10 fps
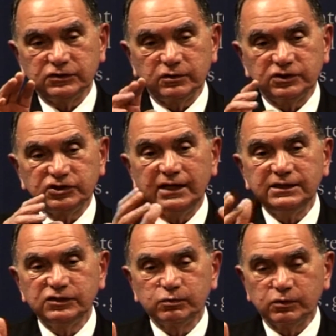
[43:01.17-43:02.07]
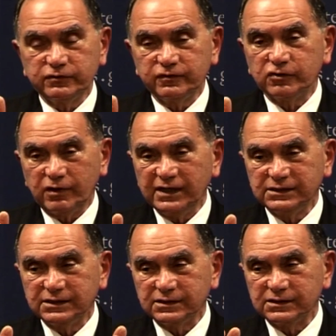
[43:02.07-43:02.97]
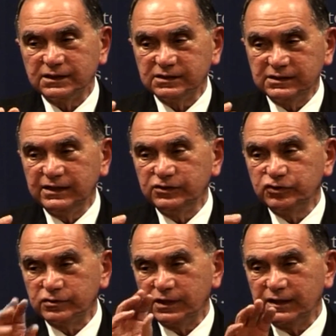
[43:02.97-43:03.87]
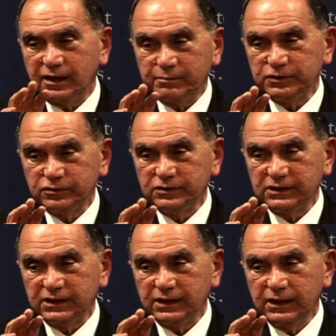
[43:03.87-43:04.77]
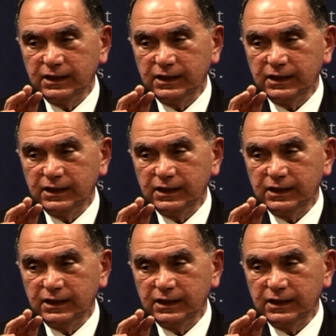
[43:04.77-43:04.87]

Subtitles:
So the Chinese word for crisis is danger opportunity.